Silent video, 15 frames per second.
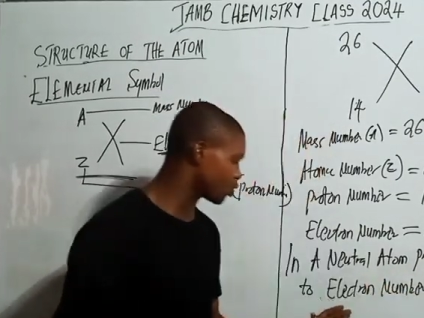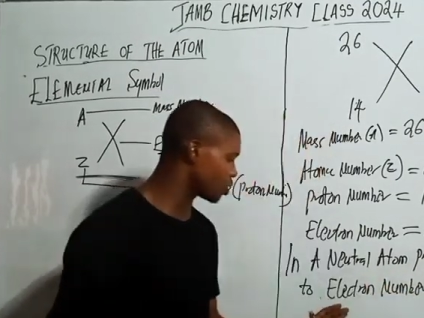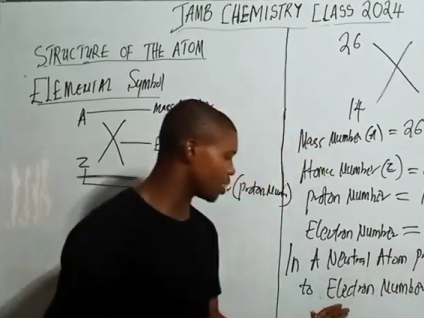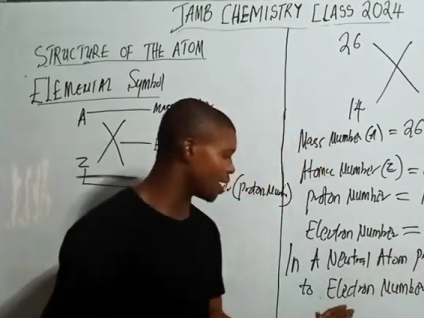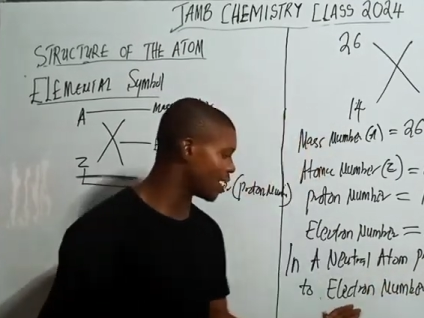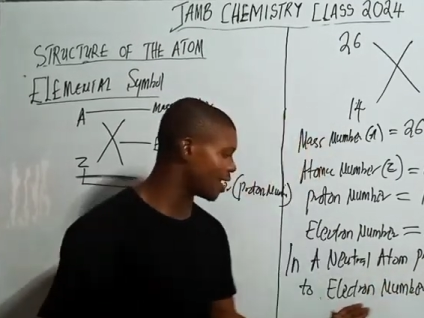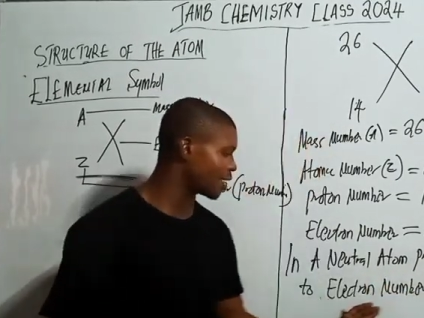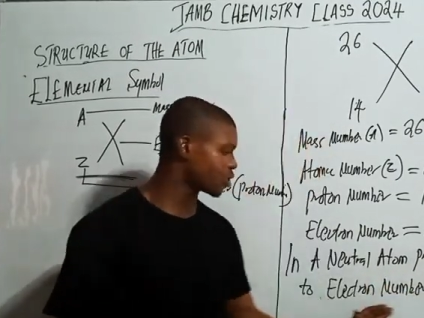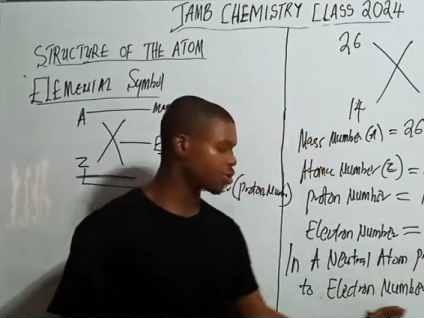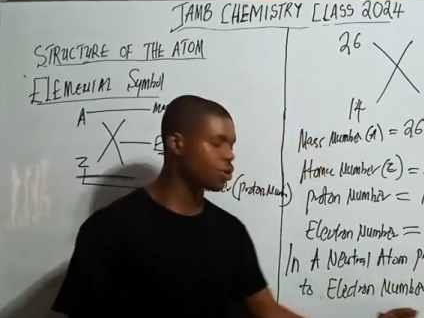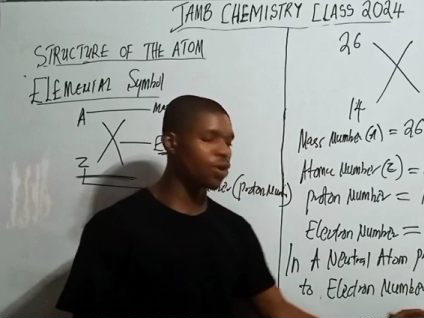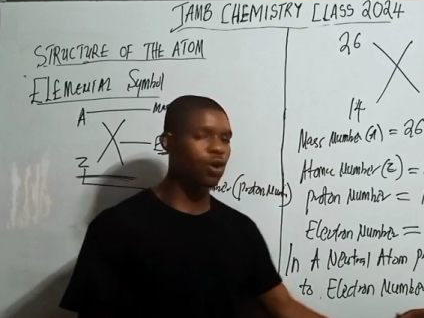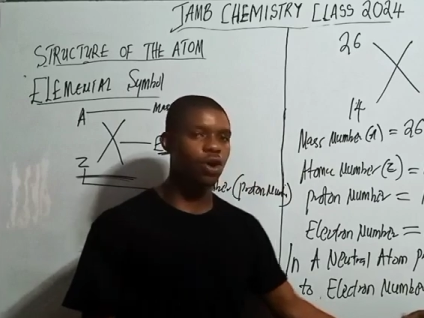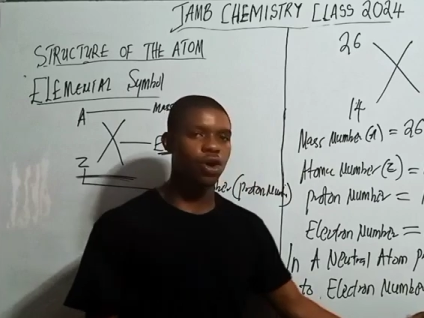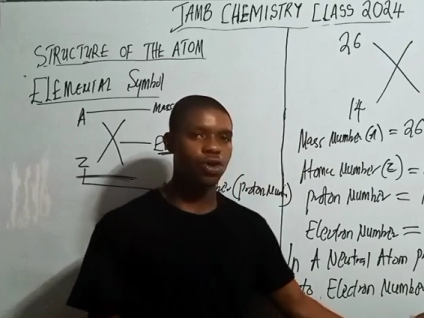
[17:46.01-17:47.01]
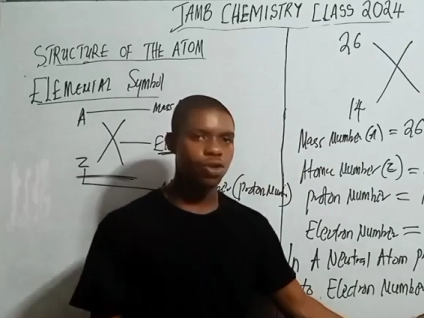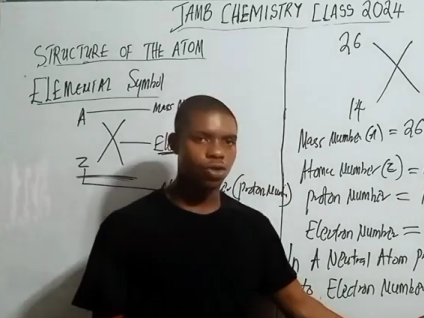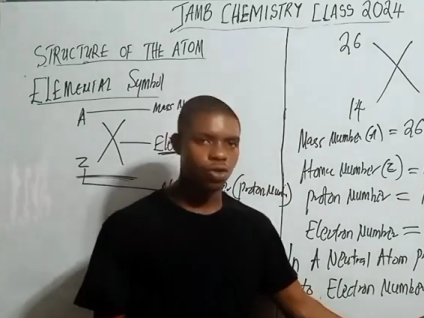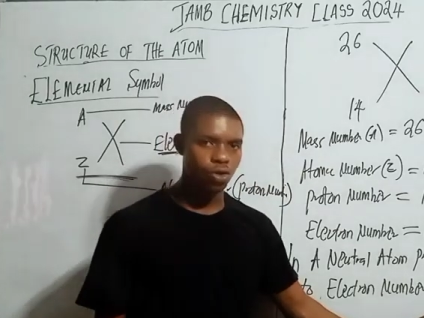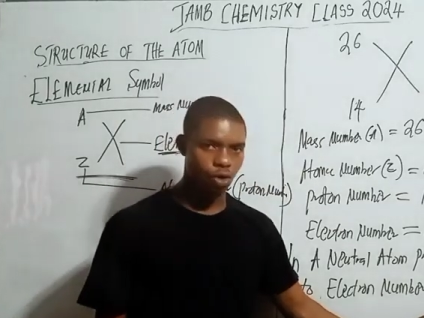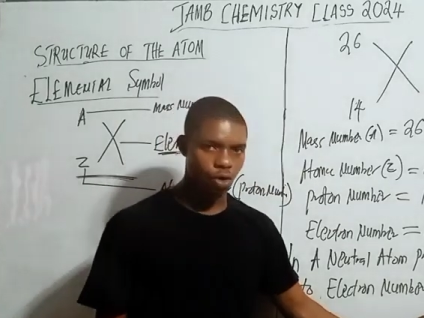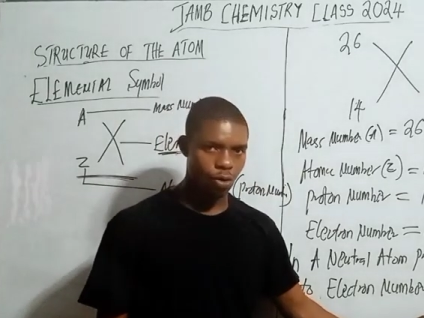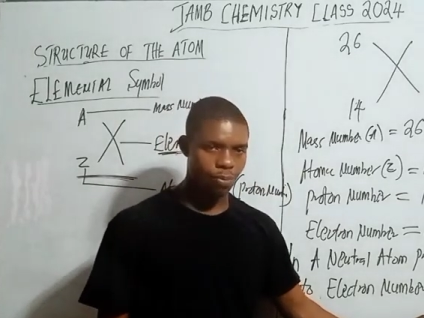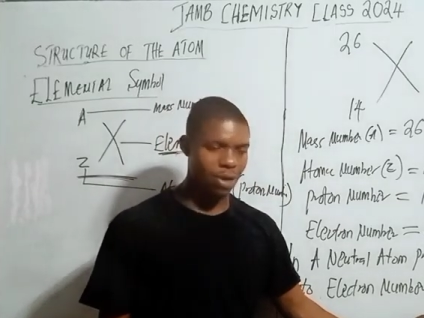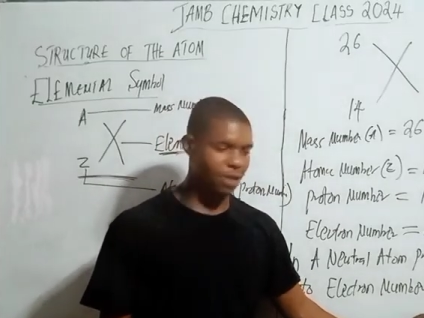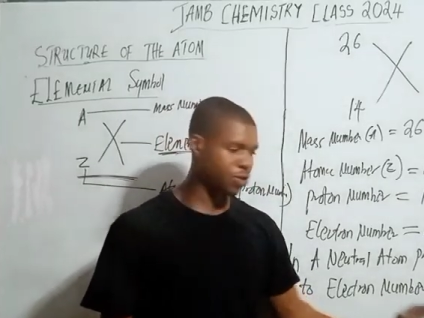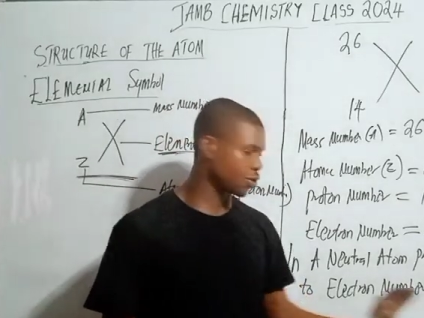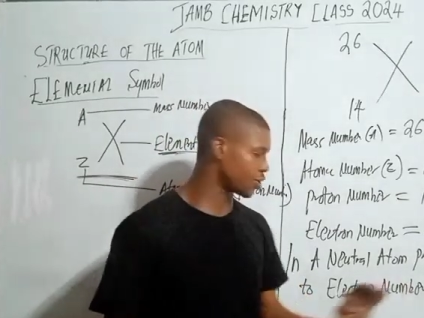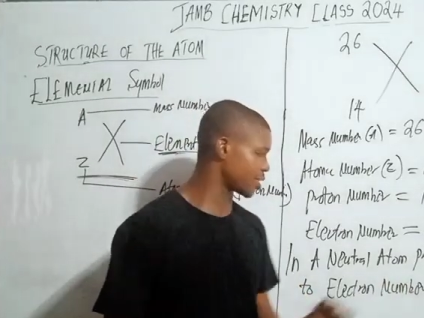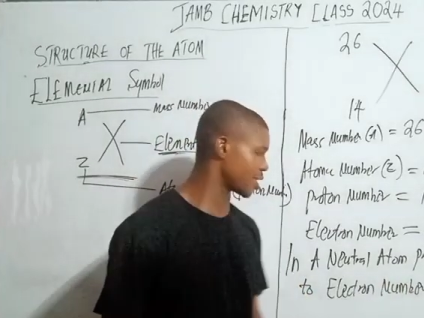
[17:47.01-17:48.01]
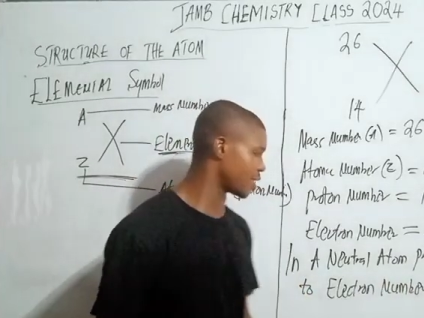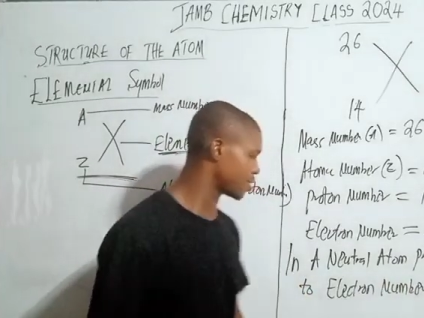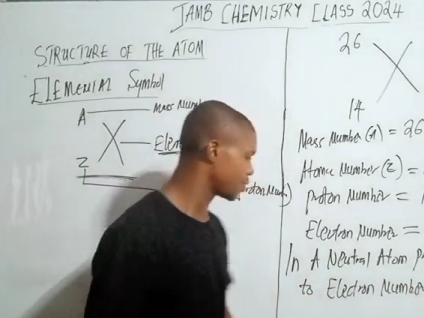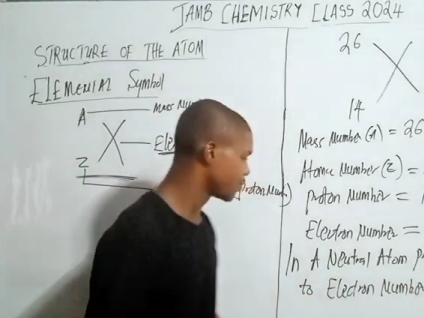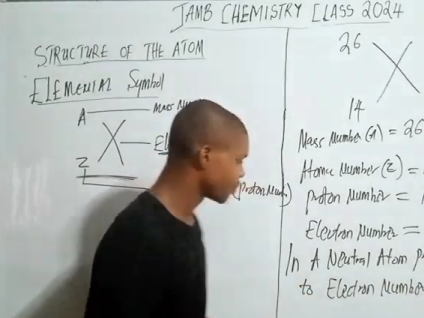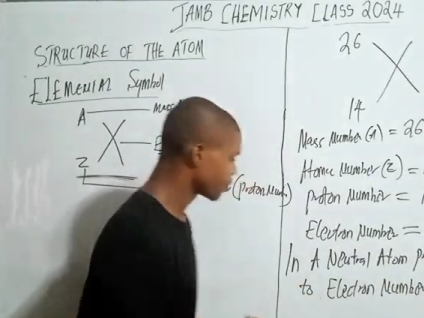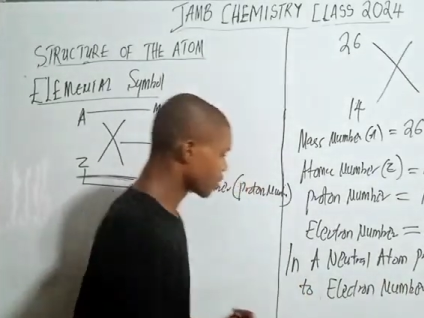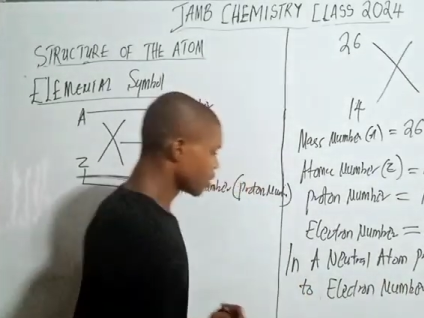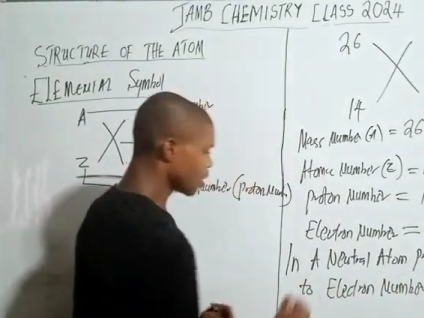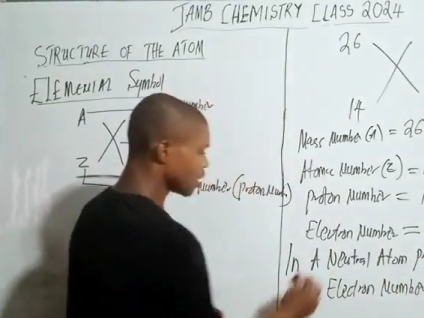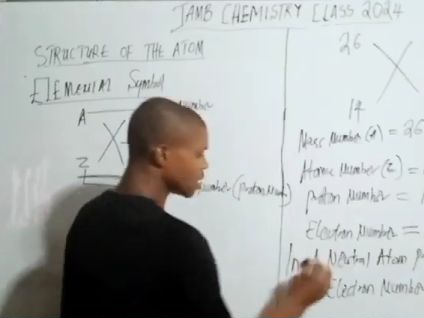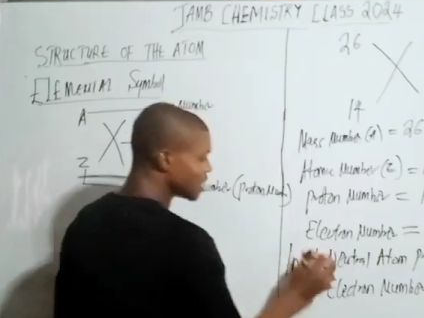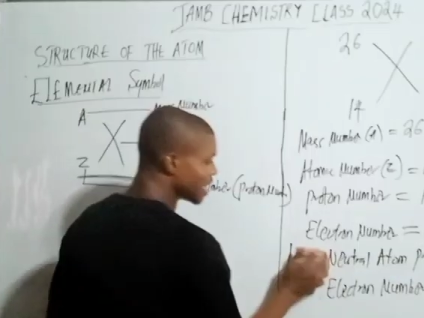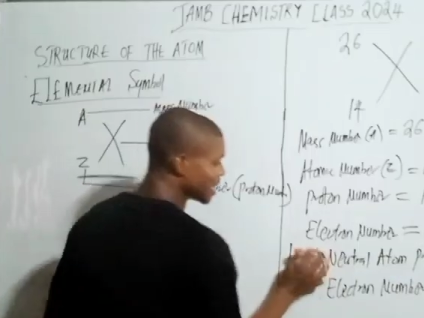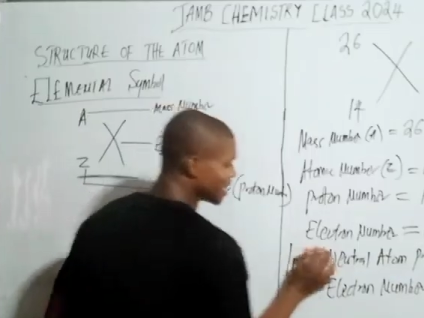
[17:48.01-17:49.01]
To the electron number. Do you understand? Now